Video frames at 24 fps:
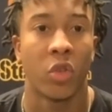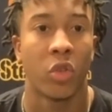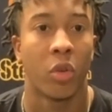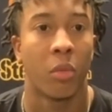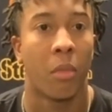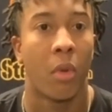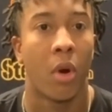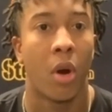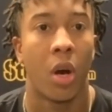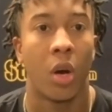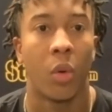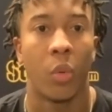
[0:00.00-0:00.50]
the
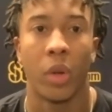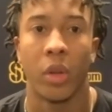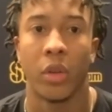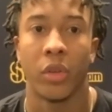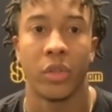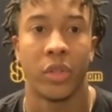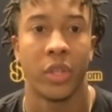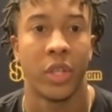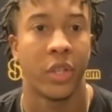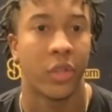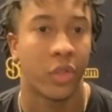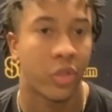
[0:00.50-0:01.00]
ball, whether
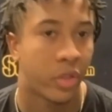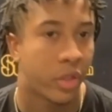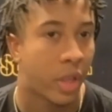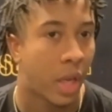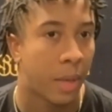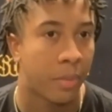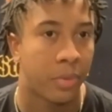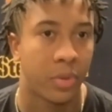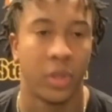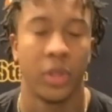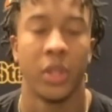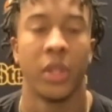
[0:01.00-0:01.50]
it's
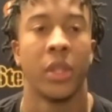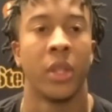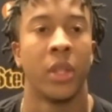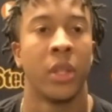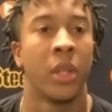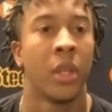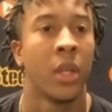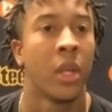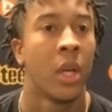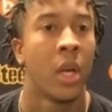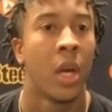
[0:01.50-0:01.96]
interception,